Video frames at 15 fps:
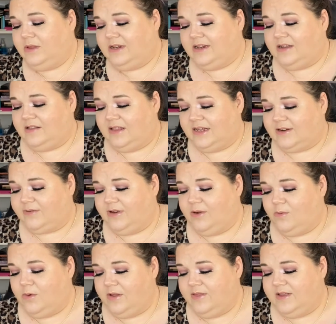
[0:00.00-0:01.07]
decluttering
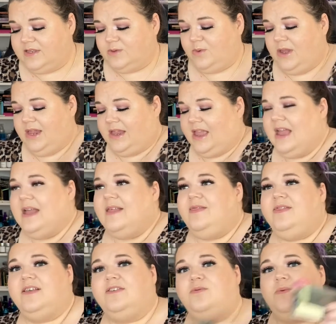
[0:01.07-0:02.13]
one this week.
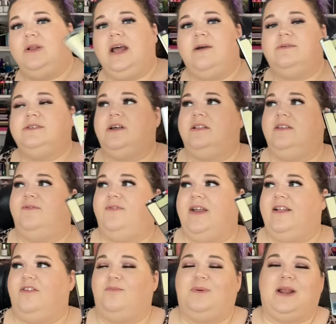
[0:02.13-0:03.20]
This one I was on the
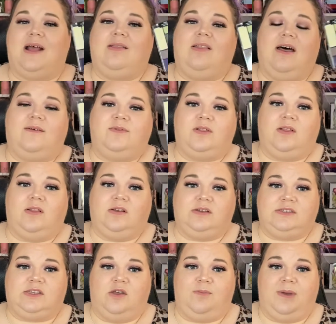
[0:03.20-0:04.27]
fence, but I loved the look
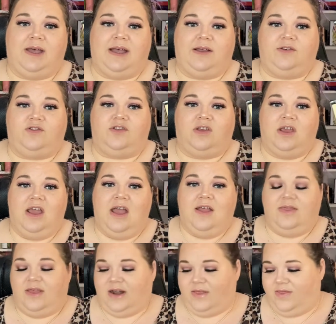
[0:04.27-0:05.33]
so much
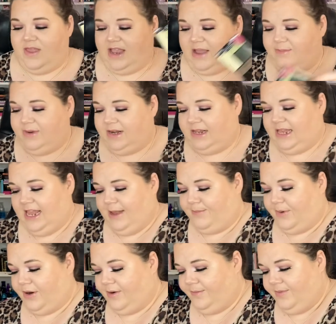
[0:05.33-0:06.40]
that I think I'm going to keep
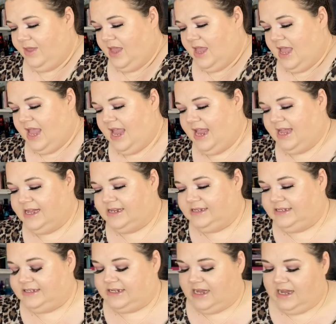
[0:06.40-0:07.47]
her.
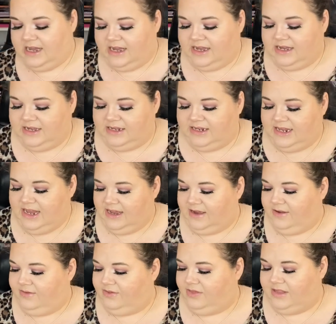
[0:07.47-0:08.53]
And uh, yeah,
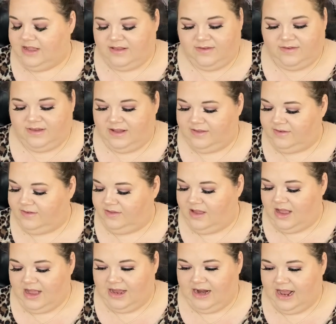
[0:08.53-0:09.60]
that's it's a
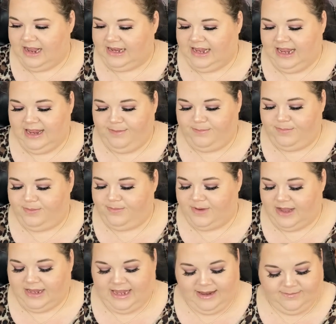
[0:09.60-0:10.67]
lot. I keep
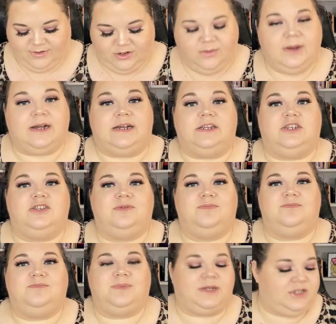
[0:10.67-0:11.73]
I keep too much.
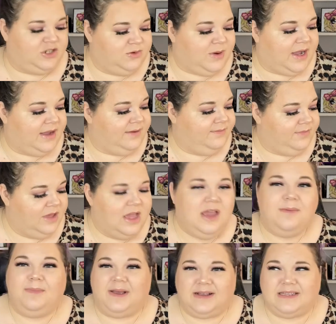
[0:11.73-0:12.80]
But do I?
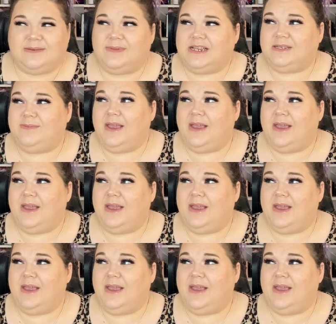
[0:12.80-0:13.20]
Because it makes me